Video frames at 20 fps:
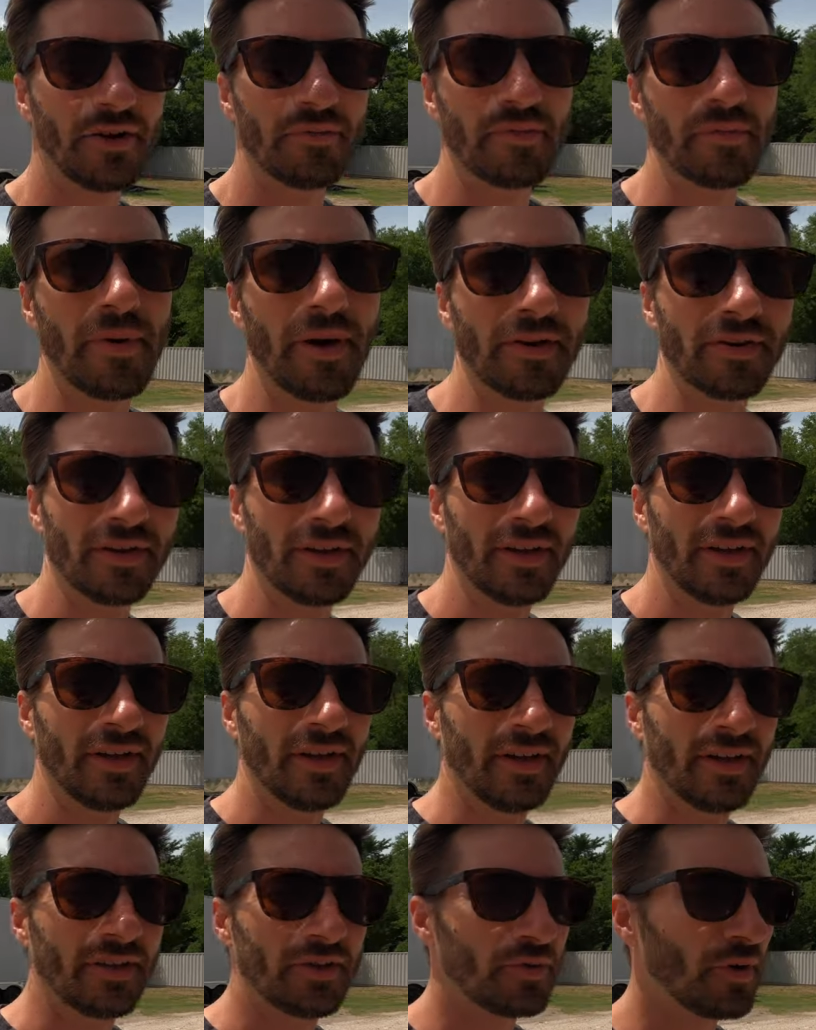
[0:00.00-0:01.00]
home about
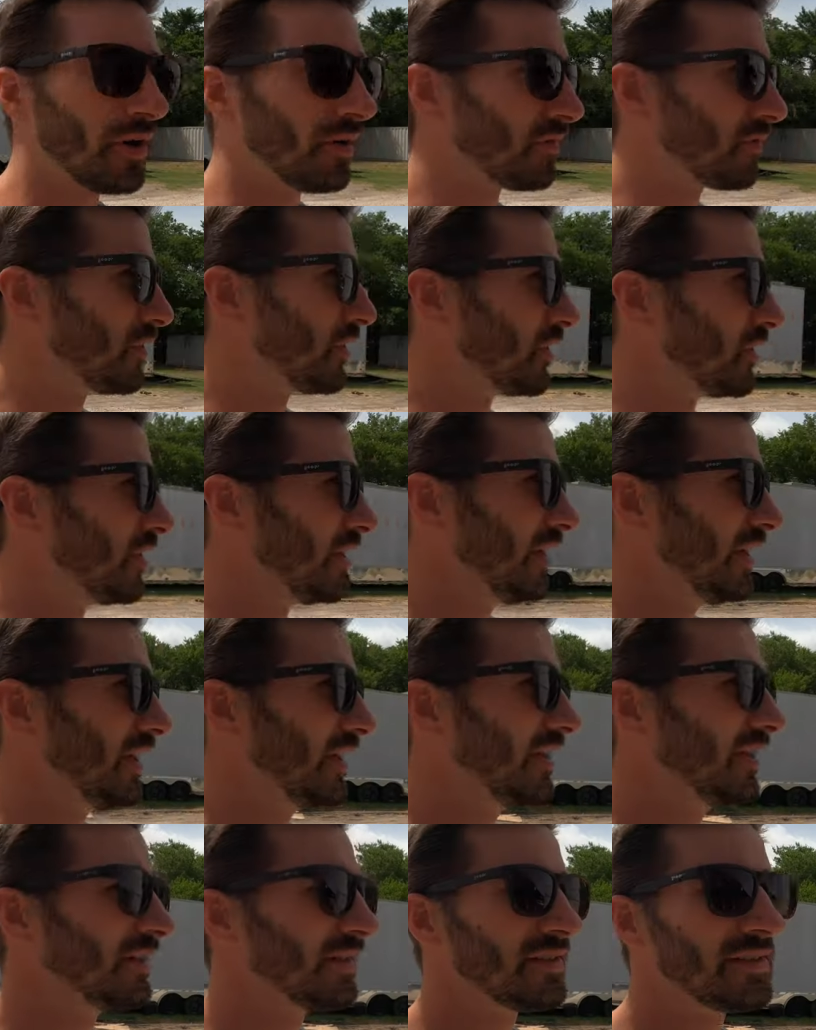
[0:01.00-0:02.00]

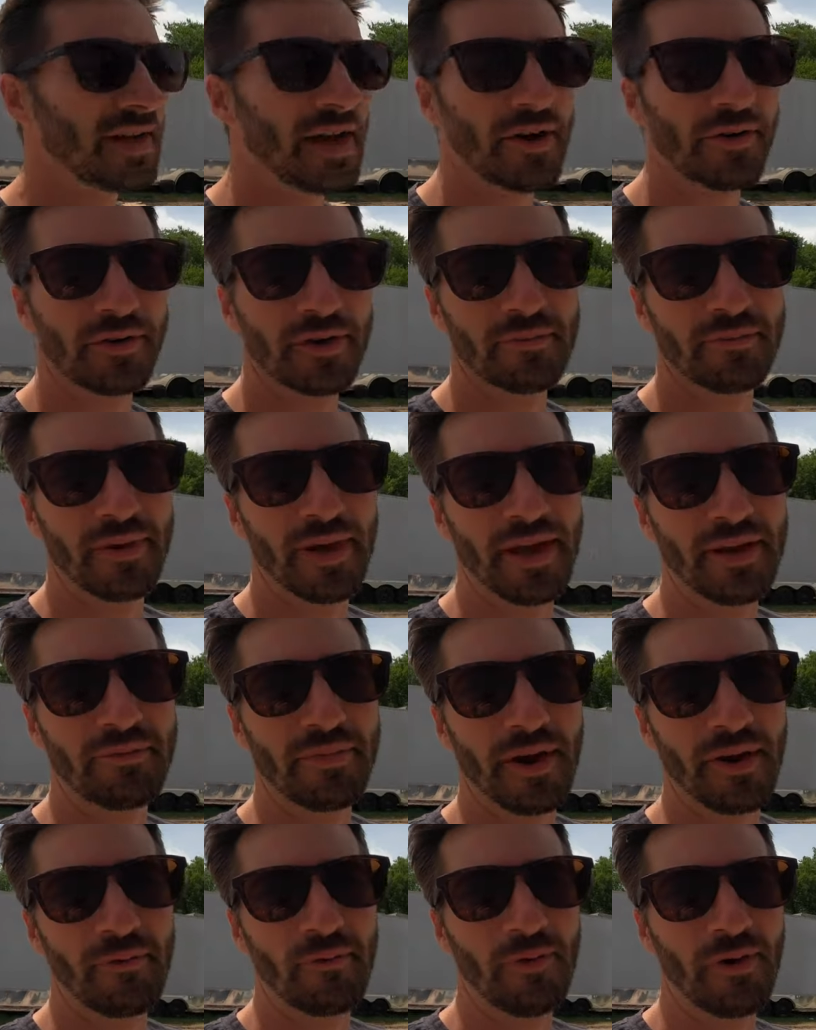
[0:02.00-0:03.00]
12:30, shower in bed
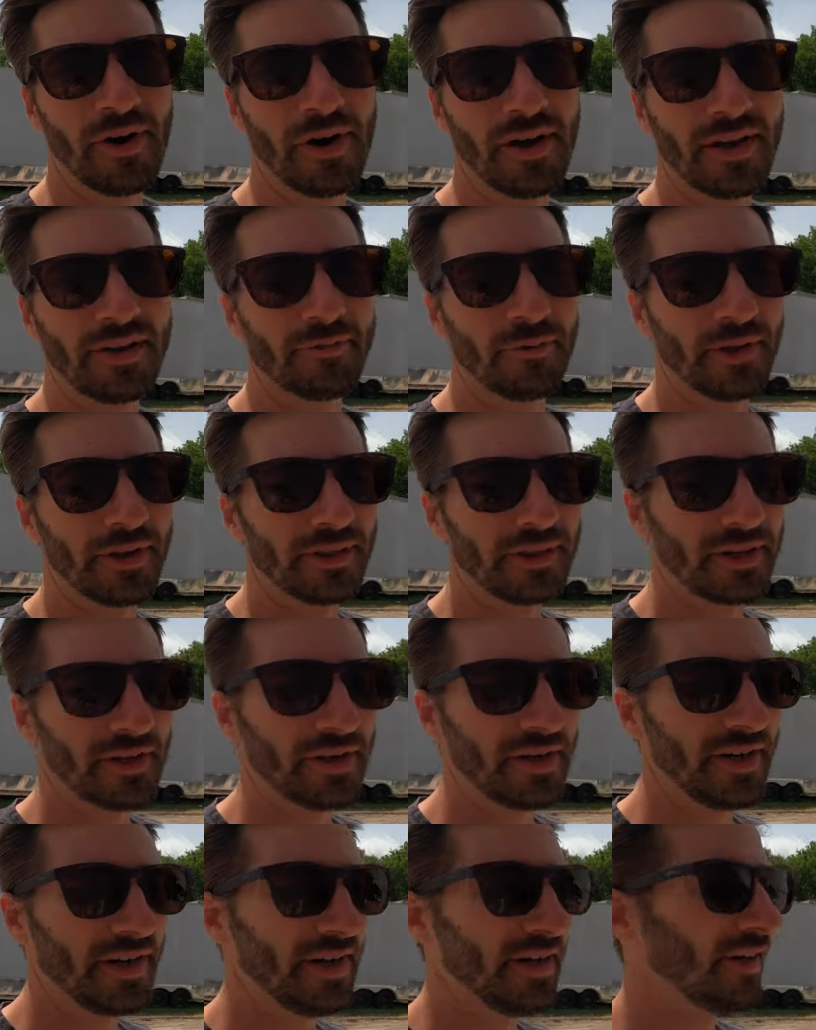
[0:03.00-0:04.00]
by
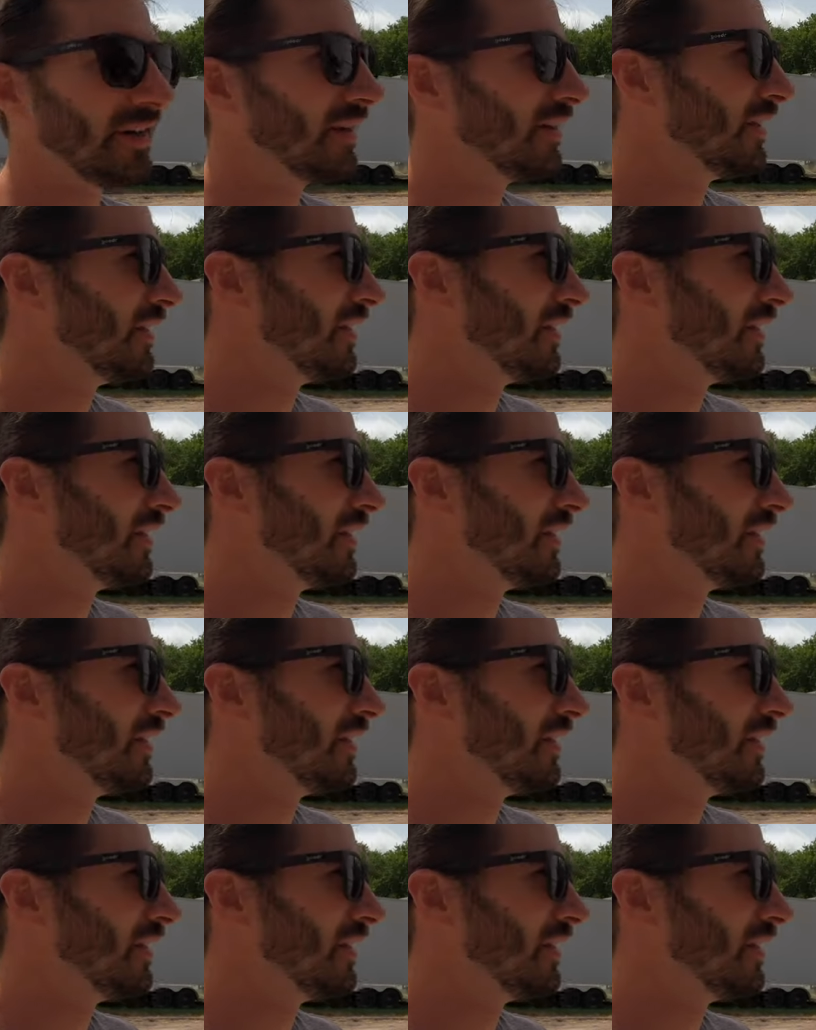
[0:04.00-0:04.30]
1:30.